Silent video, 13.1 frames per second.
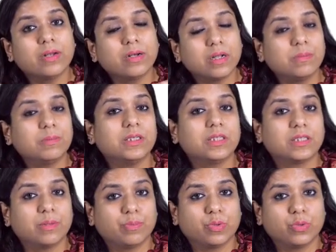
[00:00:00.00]
determines
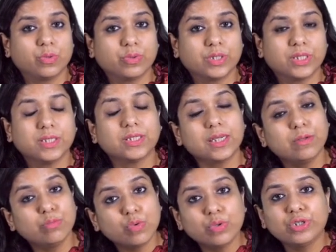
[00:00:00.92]
the prognosis
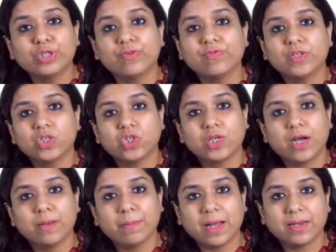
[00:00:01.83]
in most of the
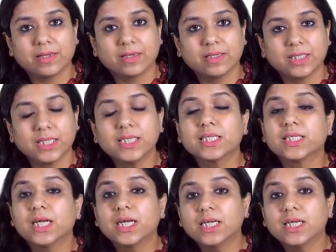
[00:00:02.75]
GI malignancies